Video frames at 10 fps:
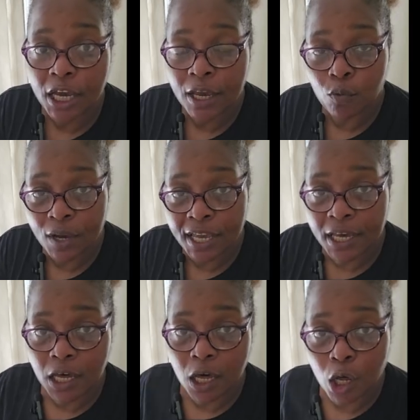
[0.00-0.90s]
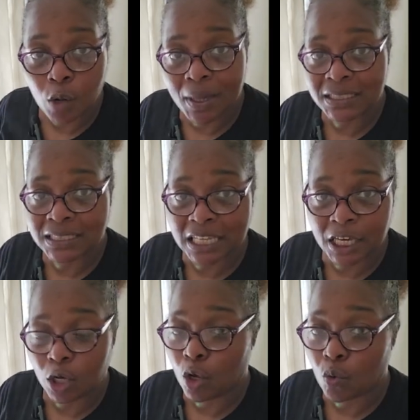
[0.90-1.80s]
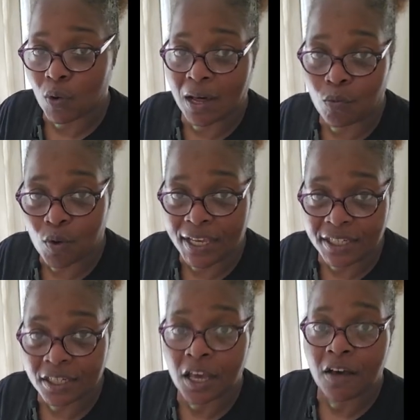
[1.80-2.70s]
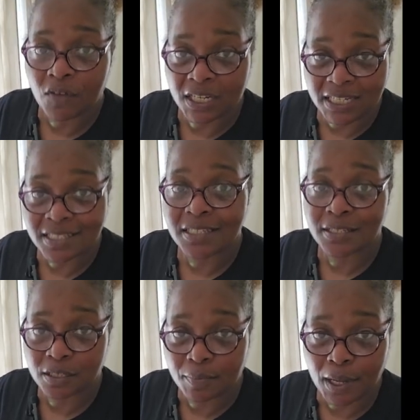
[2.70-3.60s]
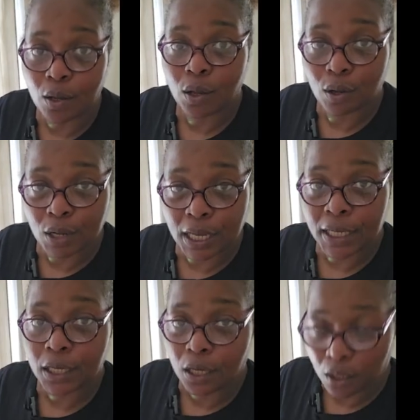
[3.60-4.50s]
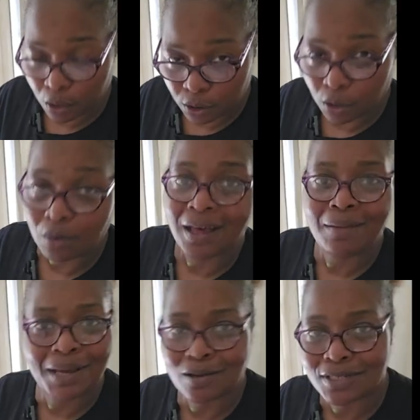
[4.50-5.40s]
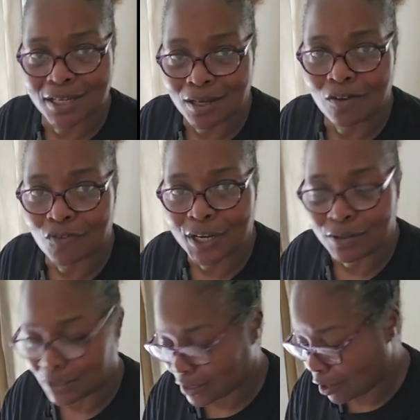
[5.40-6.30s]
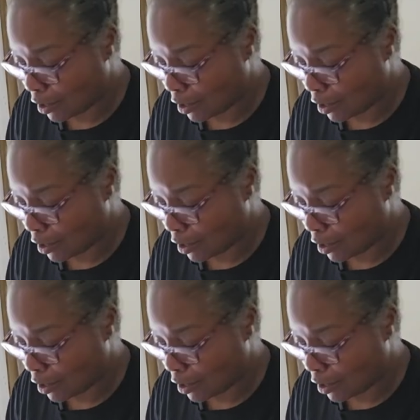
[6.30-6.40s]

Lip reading: and weigh it on my scale while I'm waiting for this to melt. Okay, hold on. I'm not going to tell y'all the fragrance.